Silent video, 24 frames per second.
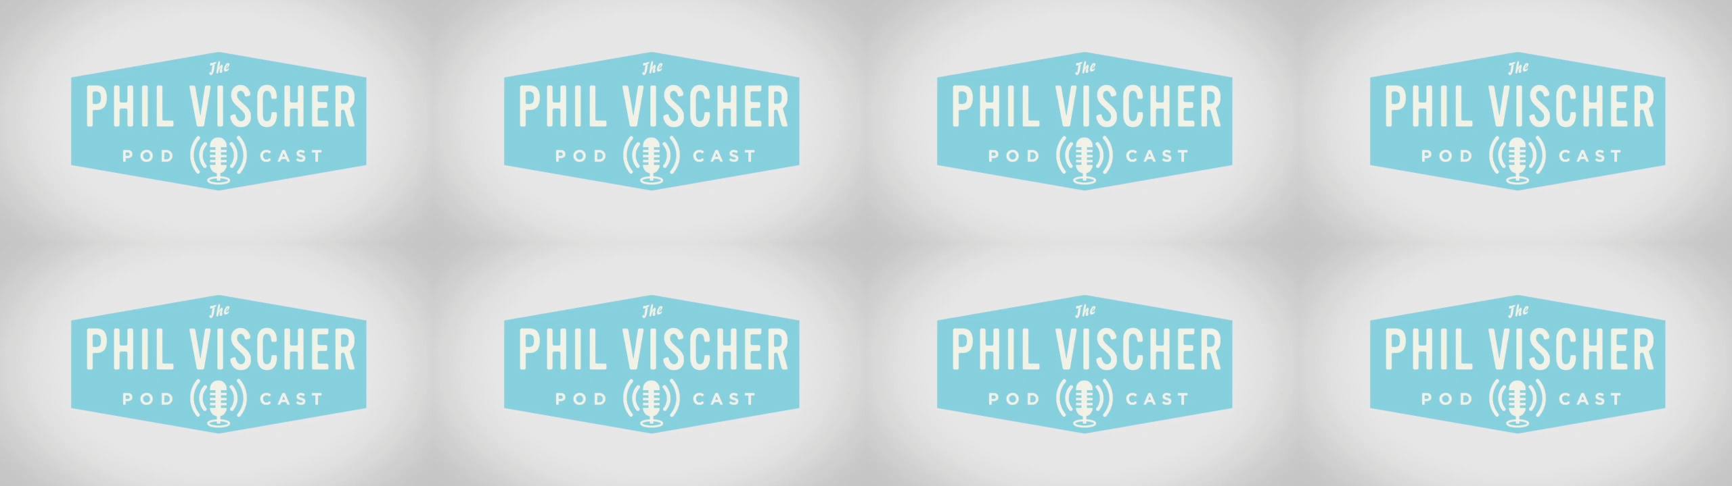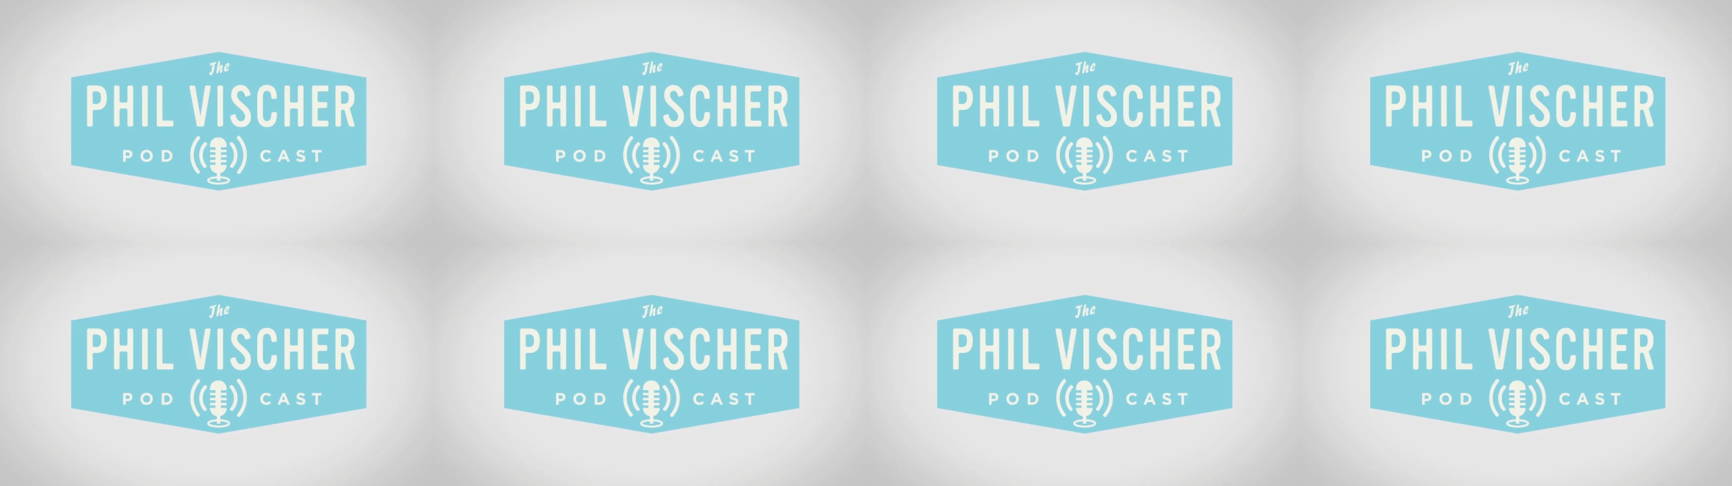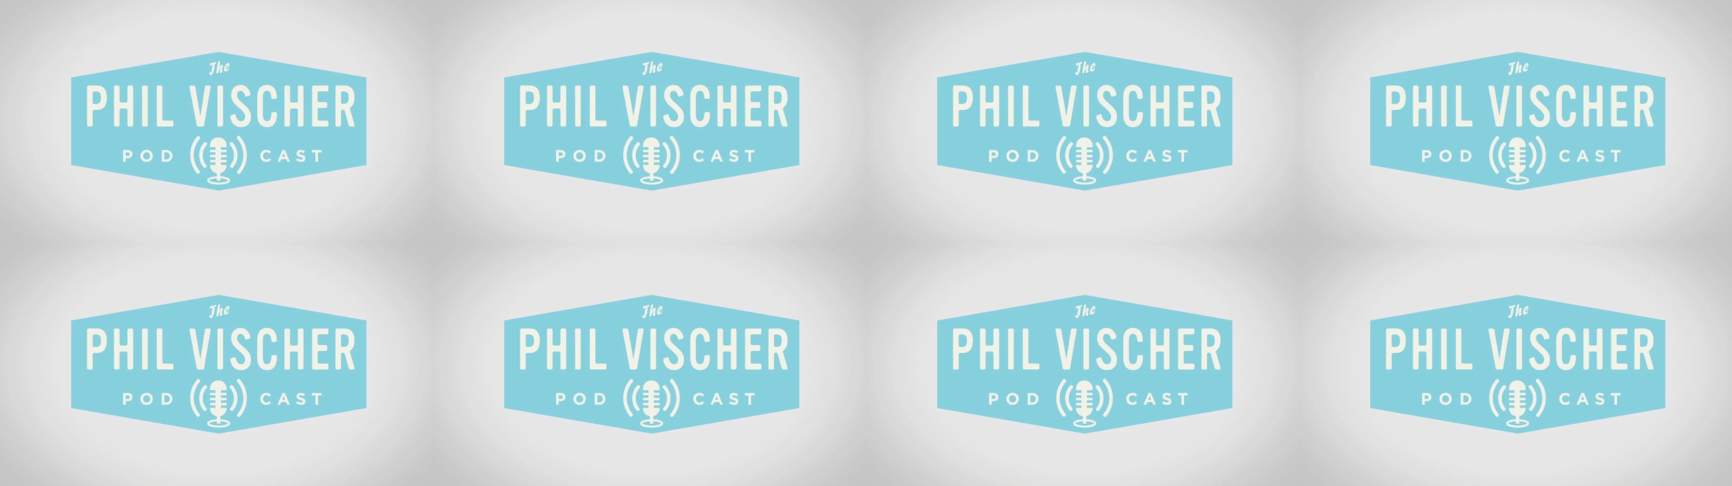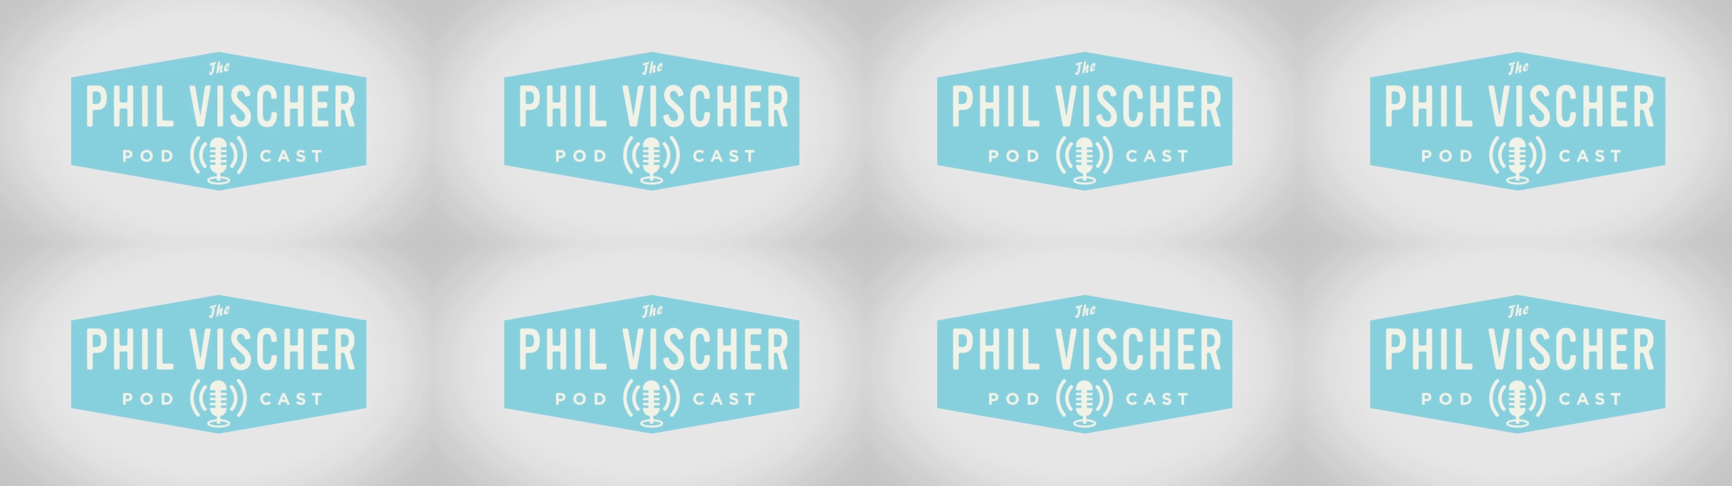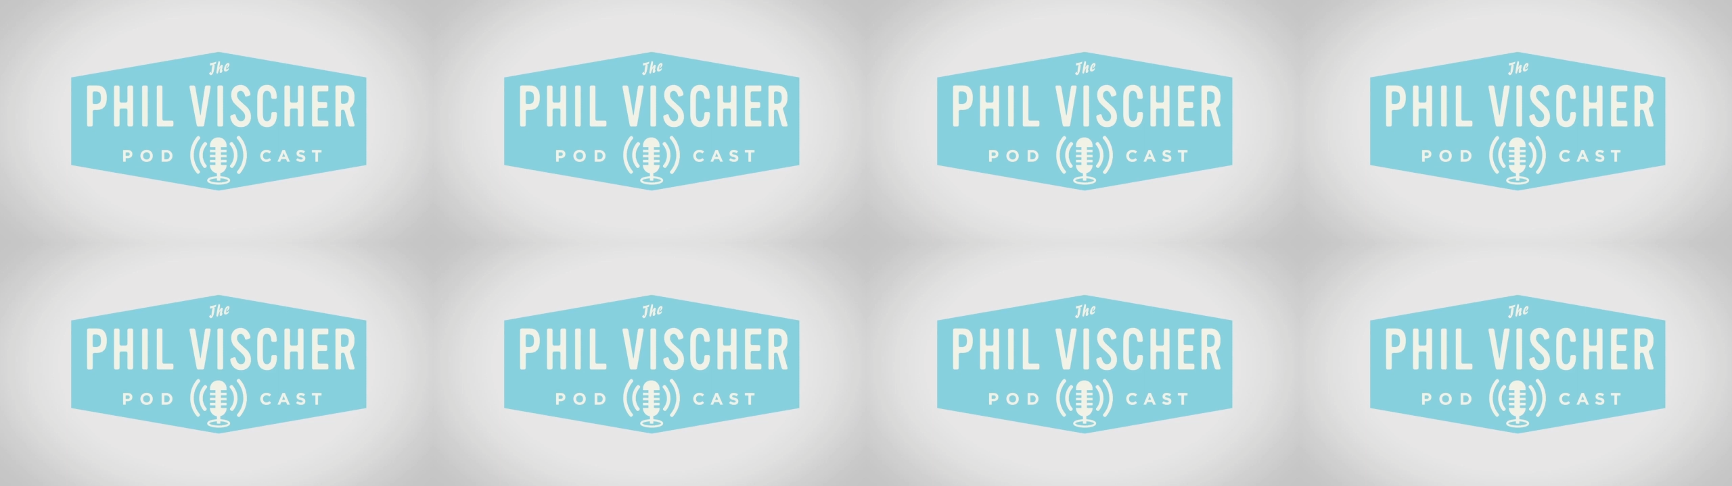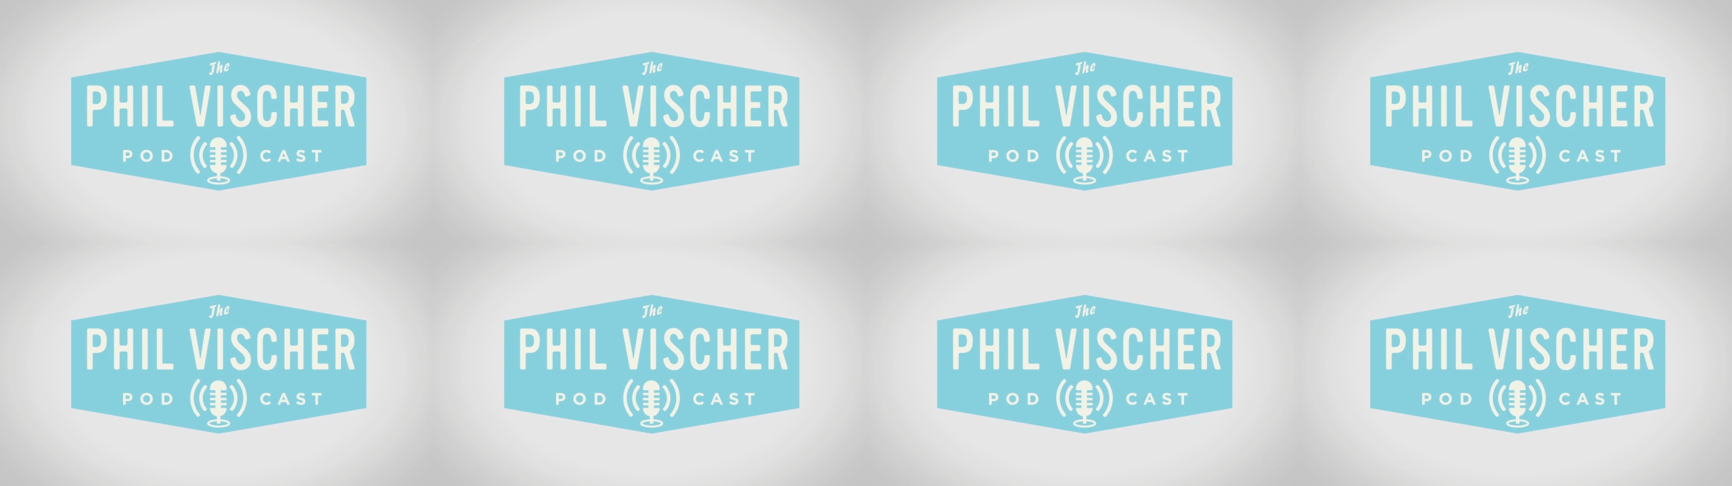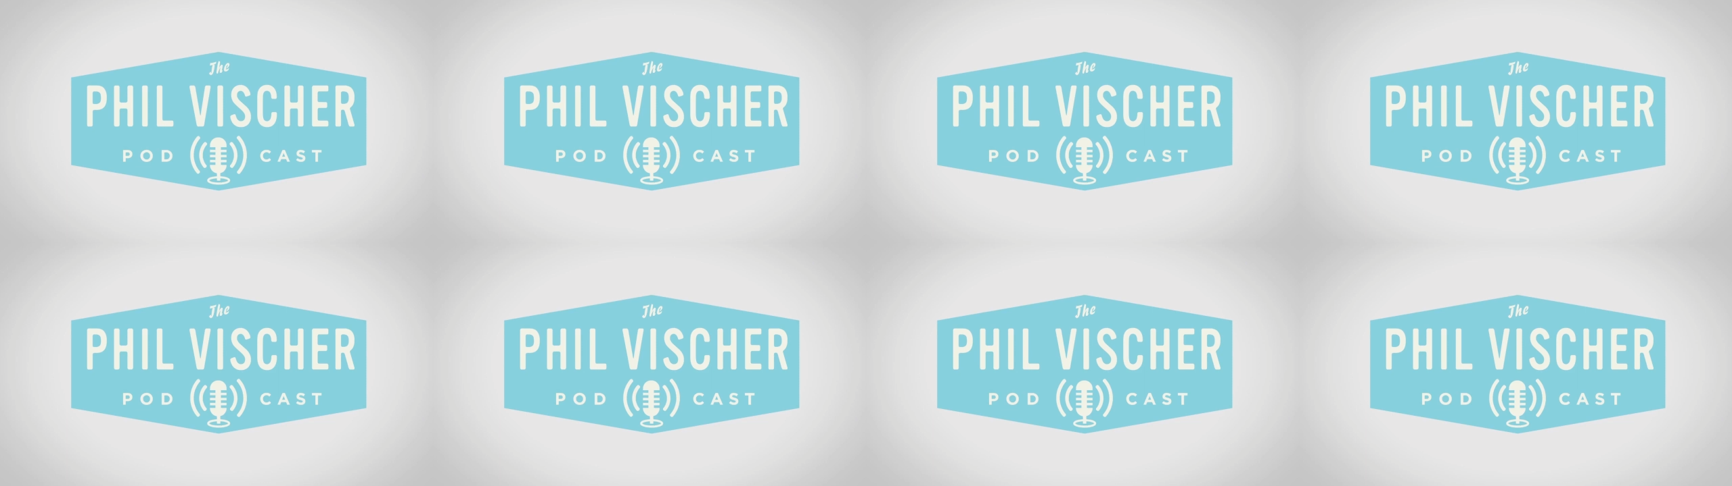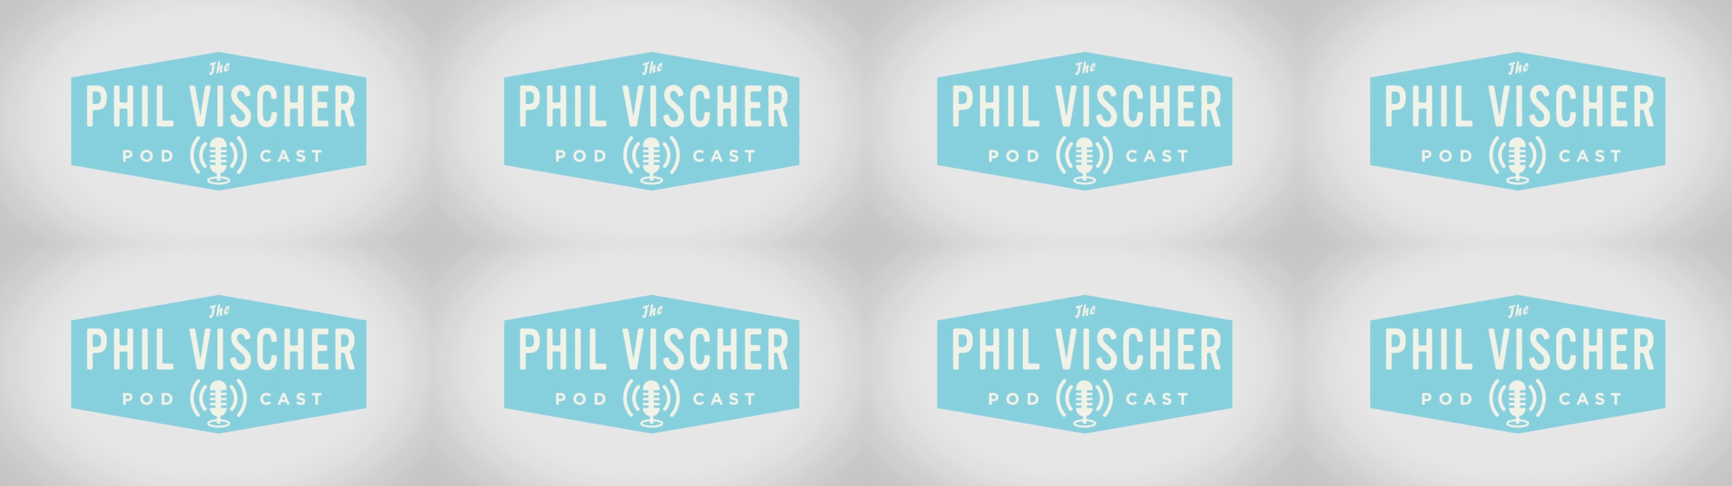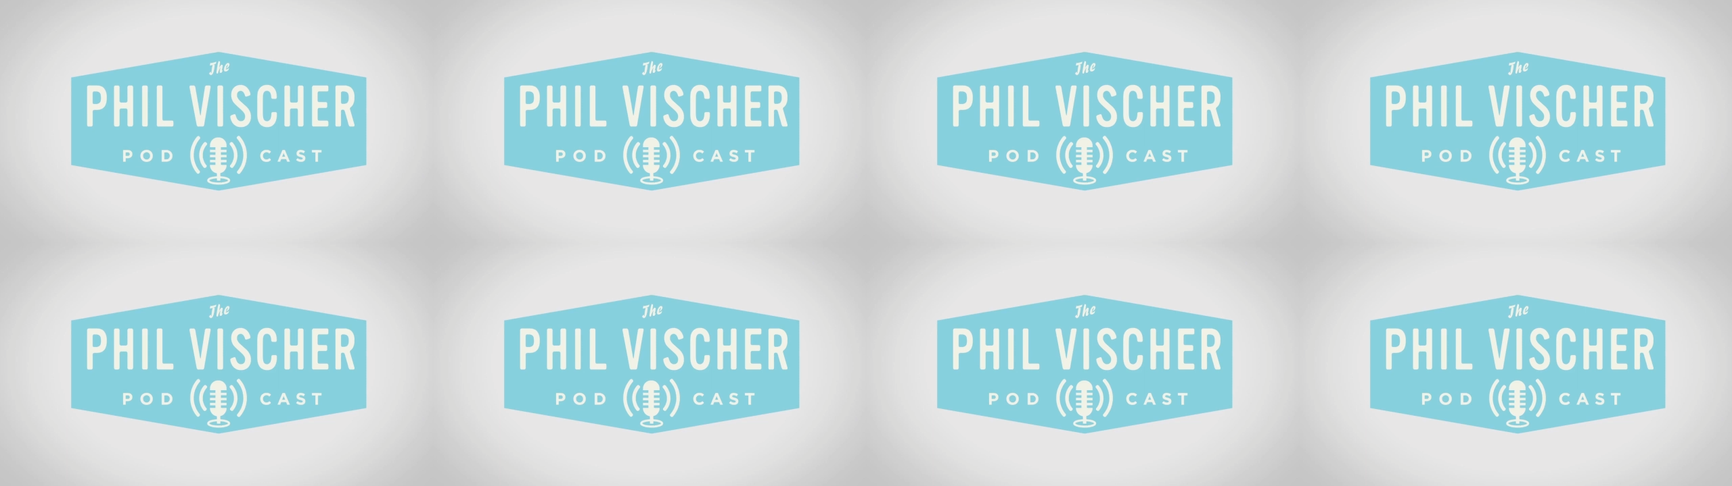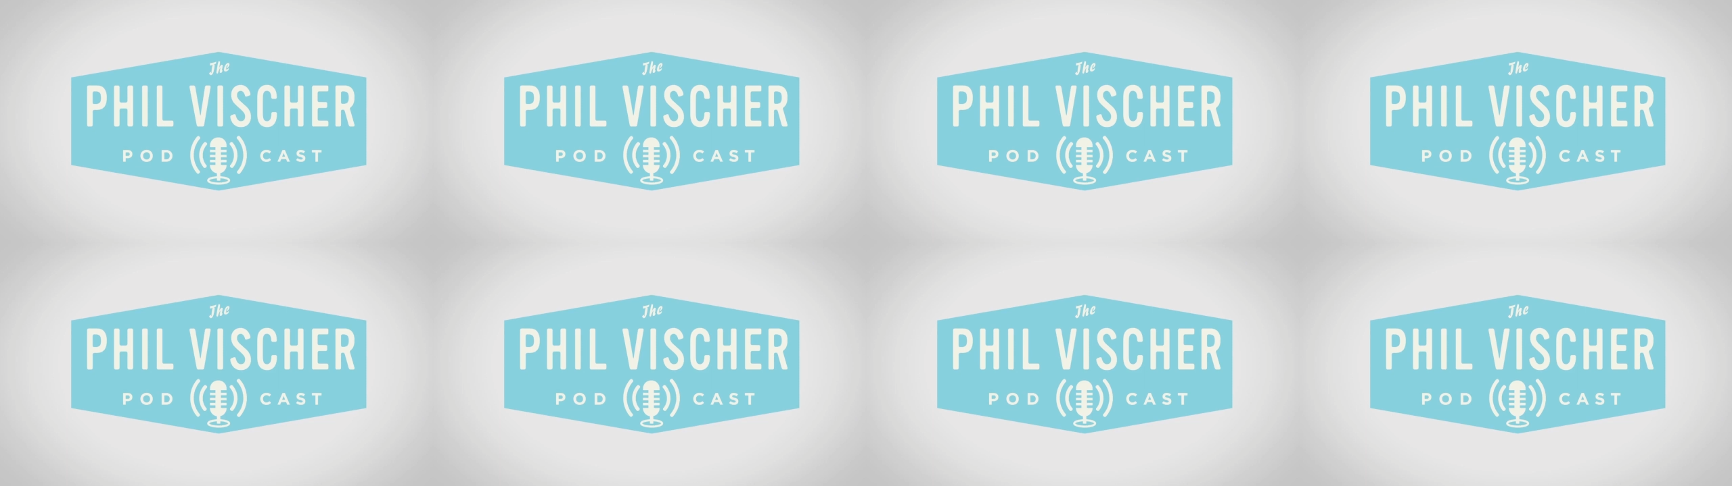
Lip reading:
No face is visible, so there are no lips to read.